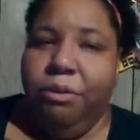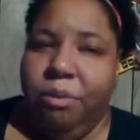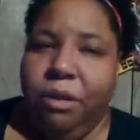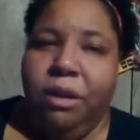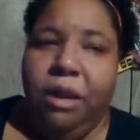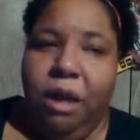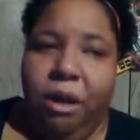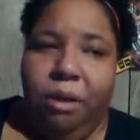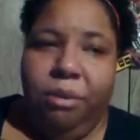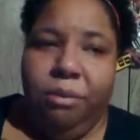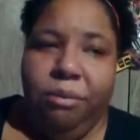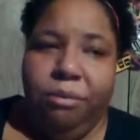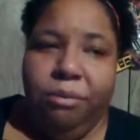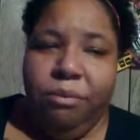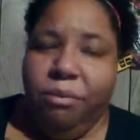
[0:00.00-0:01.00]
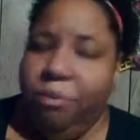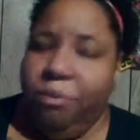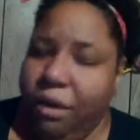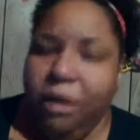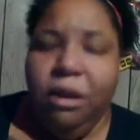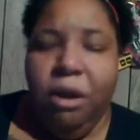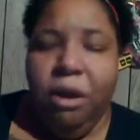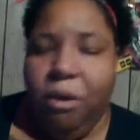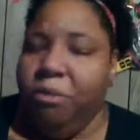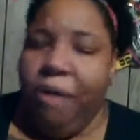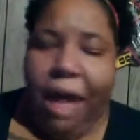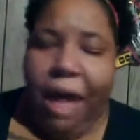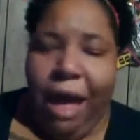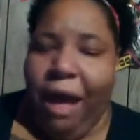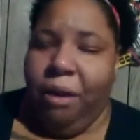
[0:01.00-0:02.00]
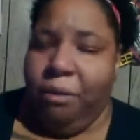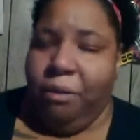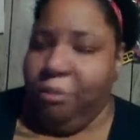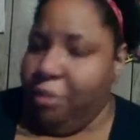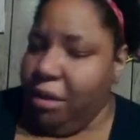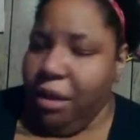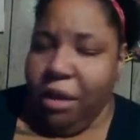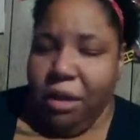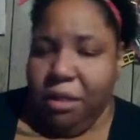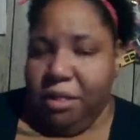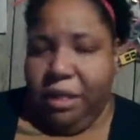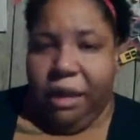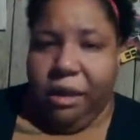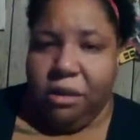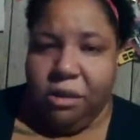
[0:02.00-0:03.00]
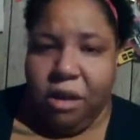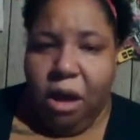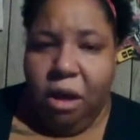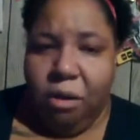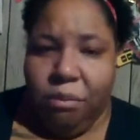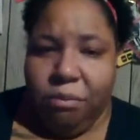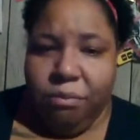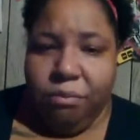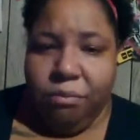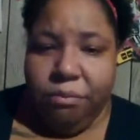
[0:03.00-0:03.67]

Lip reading: We know. We know how things go.